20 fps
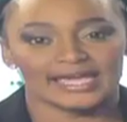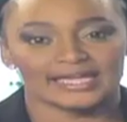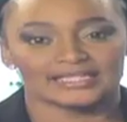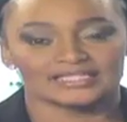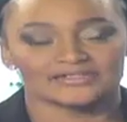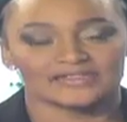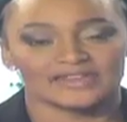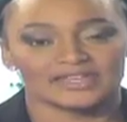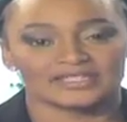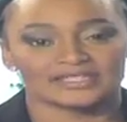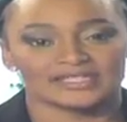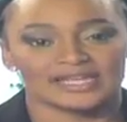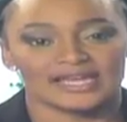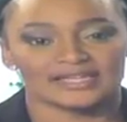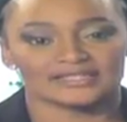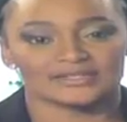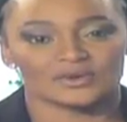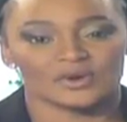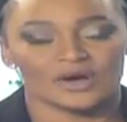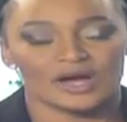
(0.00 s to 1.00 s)
Ah-vest
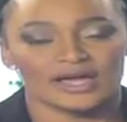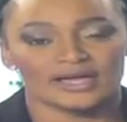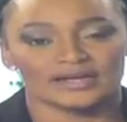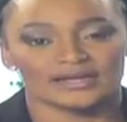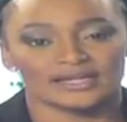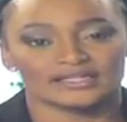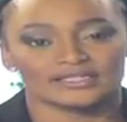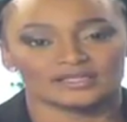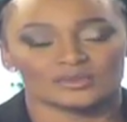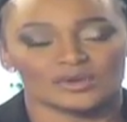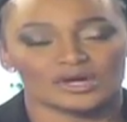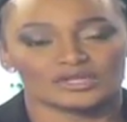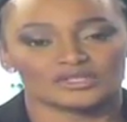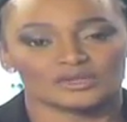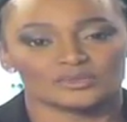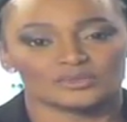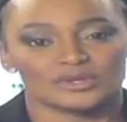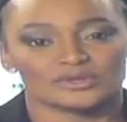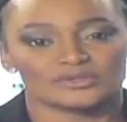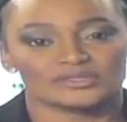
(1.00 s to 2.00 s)
has acquired a
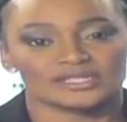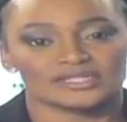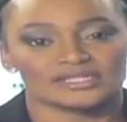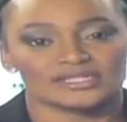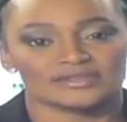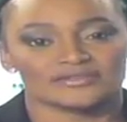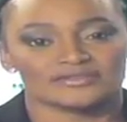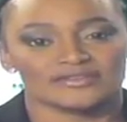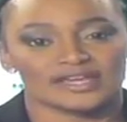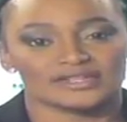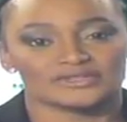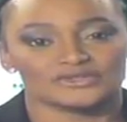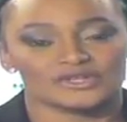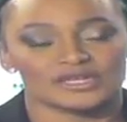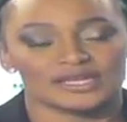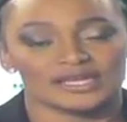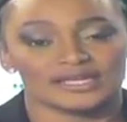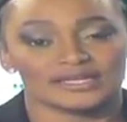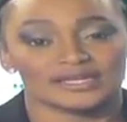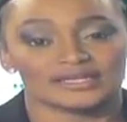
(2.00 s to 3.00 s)
tomato processing
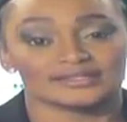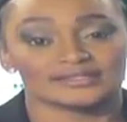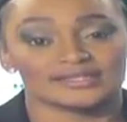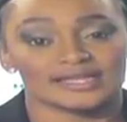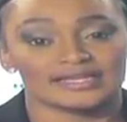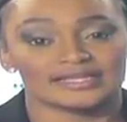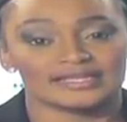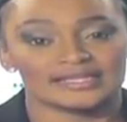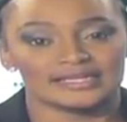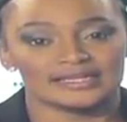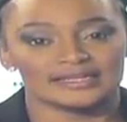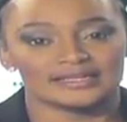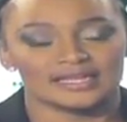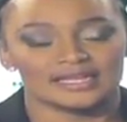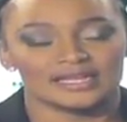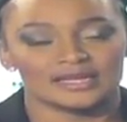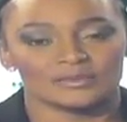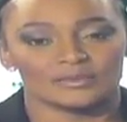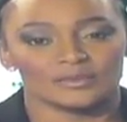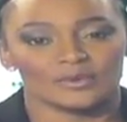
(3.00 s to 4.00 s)
factory in Tzaneen
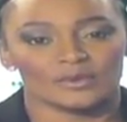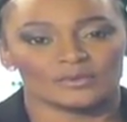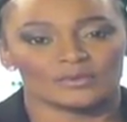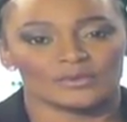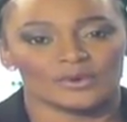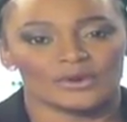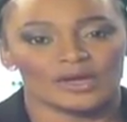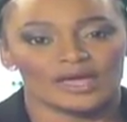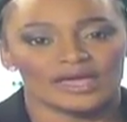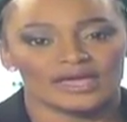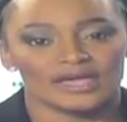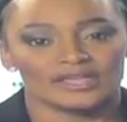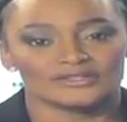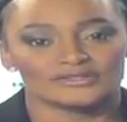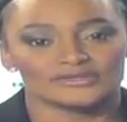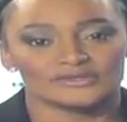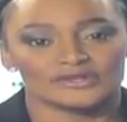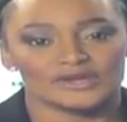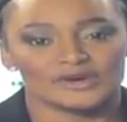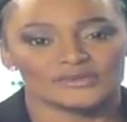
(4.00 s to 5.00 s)
in Limpopo. In
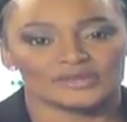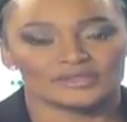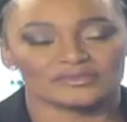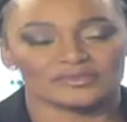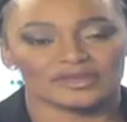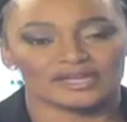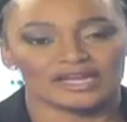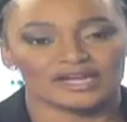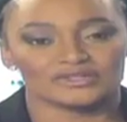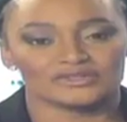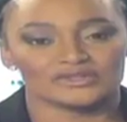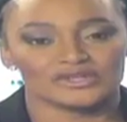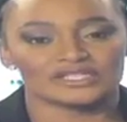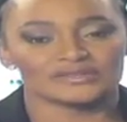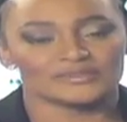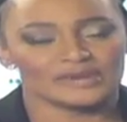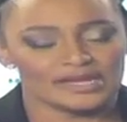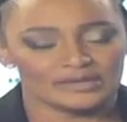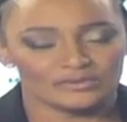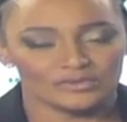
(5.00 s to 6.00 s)
studio with me now to
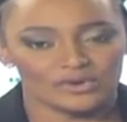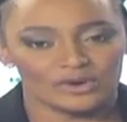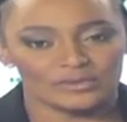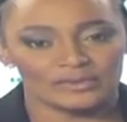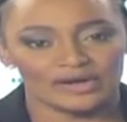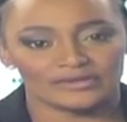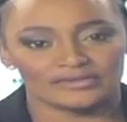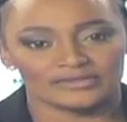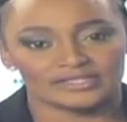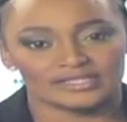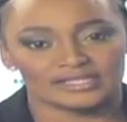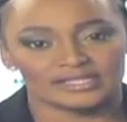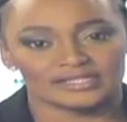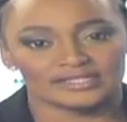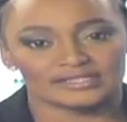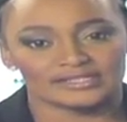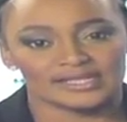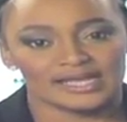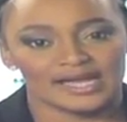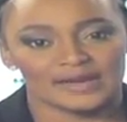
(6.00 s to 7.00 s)
explain more about the deal
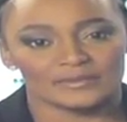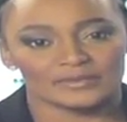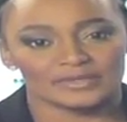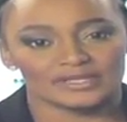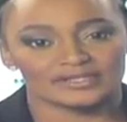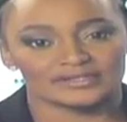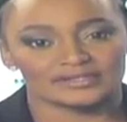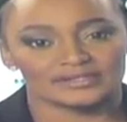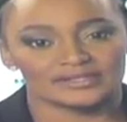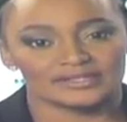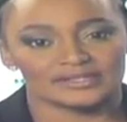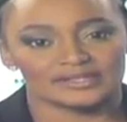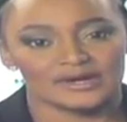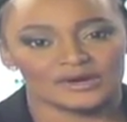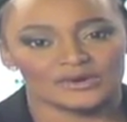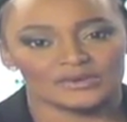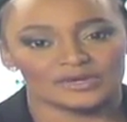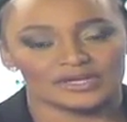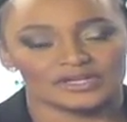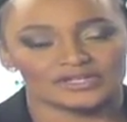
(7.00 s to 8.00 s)
is the company CEO,